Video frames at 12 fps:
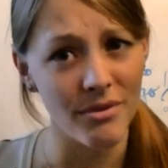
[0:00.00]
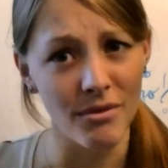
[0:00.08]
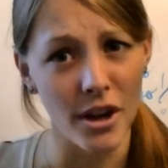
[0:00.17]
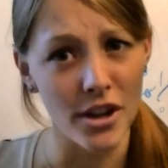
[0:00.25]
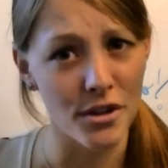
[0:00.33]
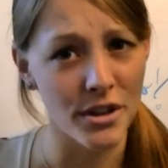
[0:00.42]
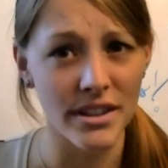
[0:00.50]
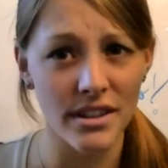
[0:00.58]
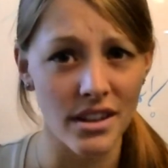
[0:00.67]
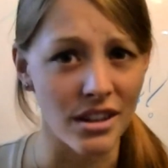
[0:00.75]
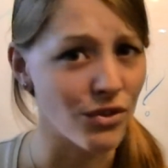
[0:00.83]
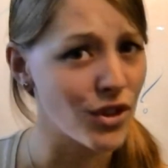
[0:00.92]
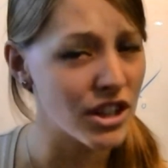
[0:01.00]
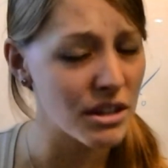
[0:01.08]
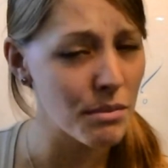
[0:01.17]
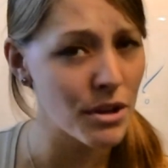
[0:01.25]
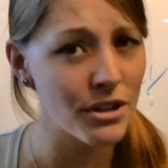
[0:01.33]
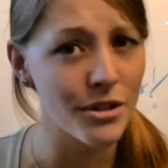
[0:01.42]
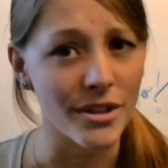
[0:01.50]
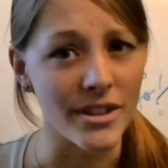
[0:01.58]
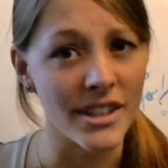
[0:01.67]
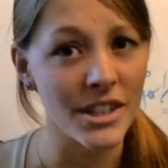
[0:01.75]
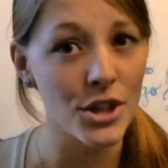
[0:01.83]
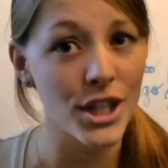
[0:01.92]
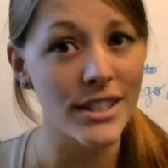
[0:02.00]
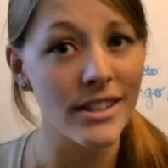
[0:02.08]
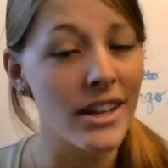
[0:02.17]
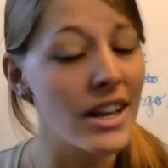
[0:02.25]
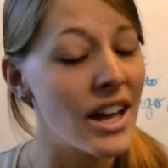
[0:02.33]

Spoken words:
whether it's this first book or the series,